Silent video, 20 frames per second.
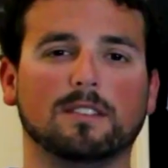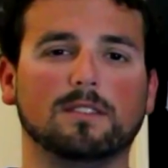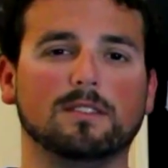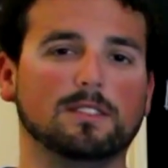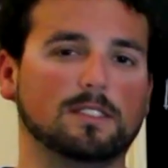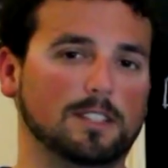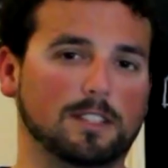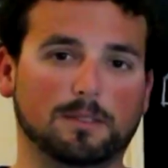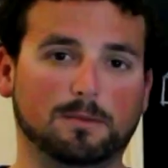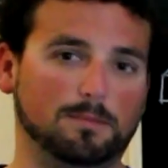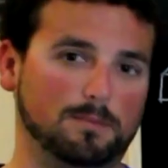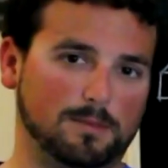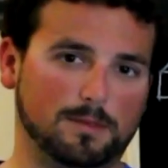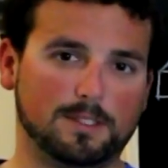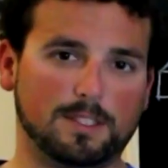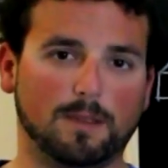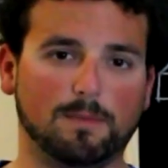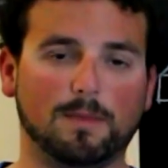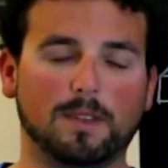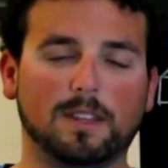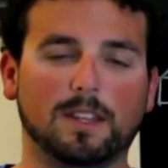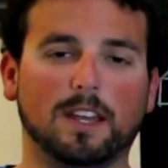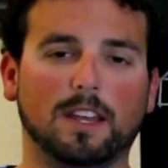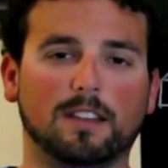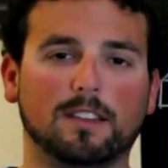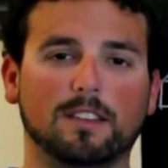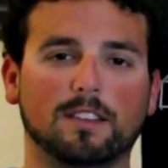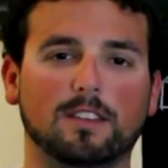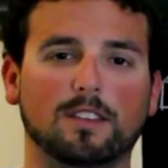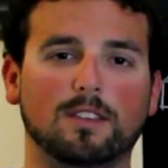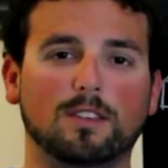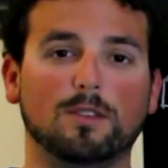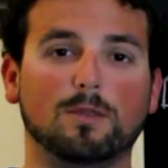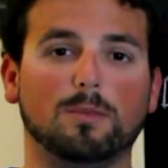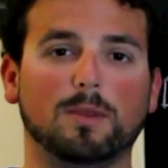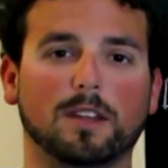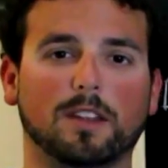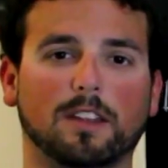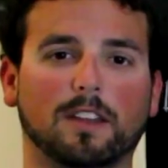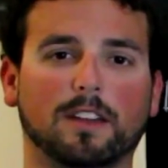You know, something that you'll
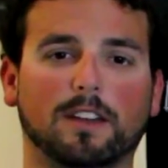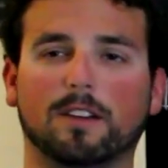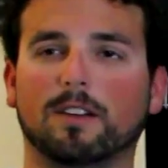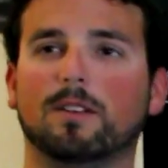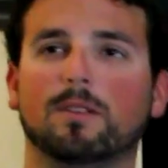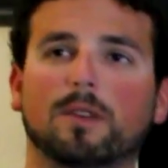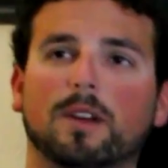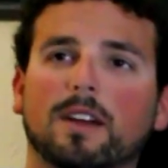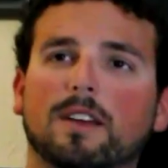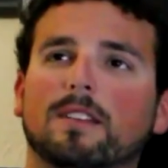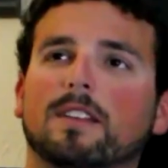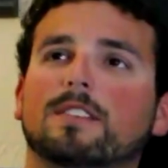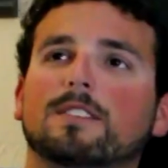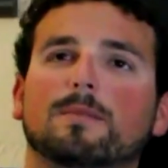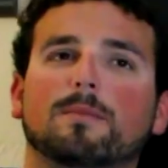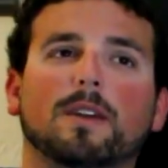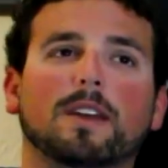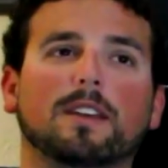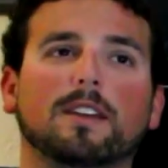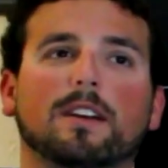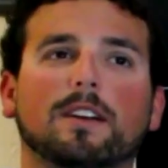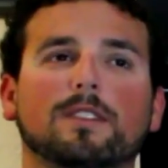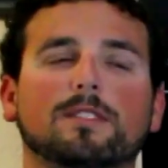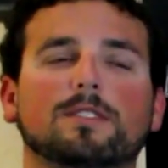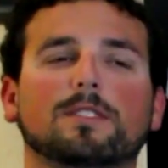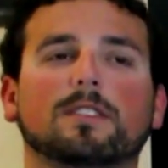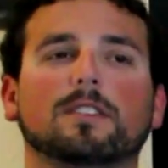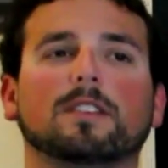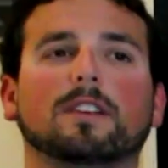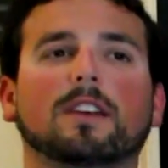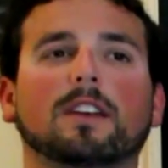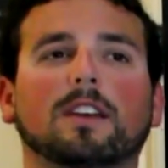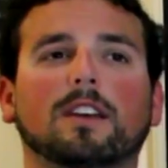be like, oh, hey, that's a main character.